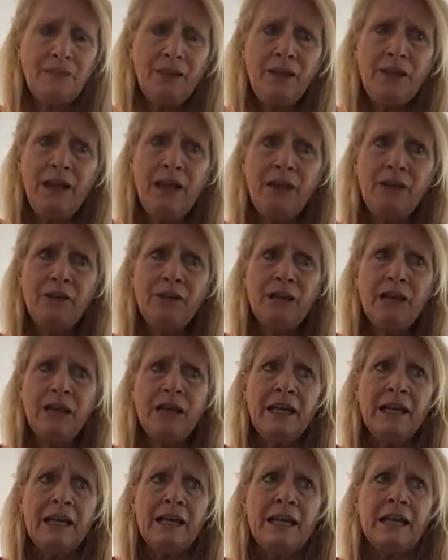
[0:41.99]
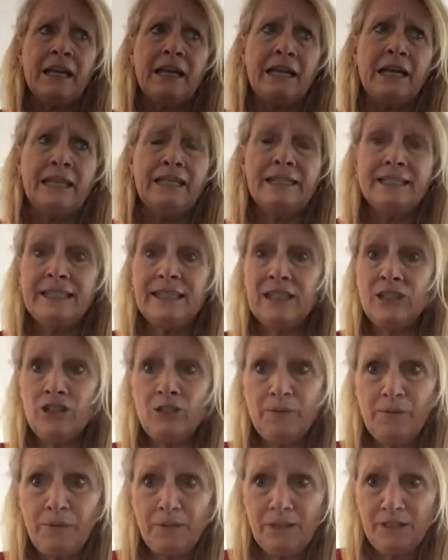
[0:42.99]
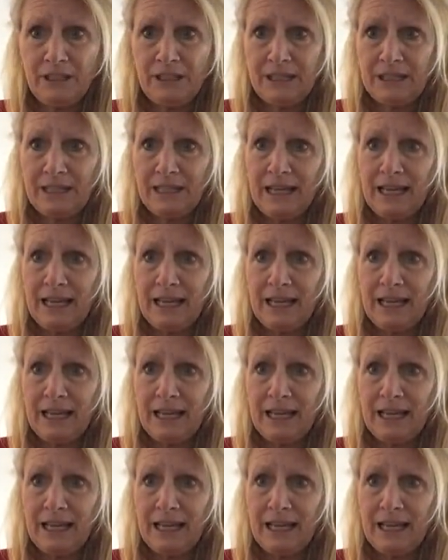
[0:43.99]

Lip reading: Now, an essential person,